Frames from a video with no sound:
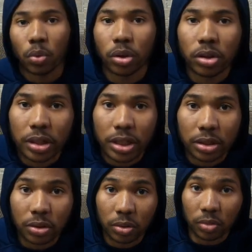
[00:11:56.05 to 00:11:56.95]
What do you need
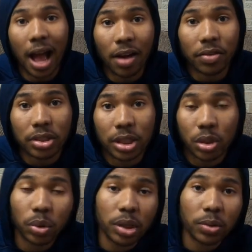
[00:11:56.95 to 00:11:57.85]
to do? Obviously,
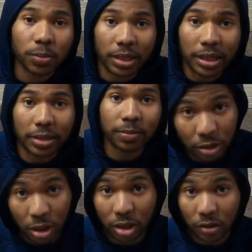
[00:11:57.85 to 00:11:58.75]
you want to eat
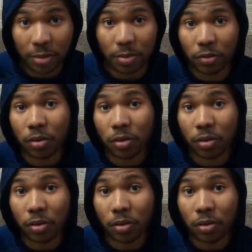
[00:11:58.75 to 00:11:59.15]
a great meal.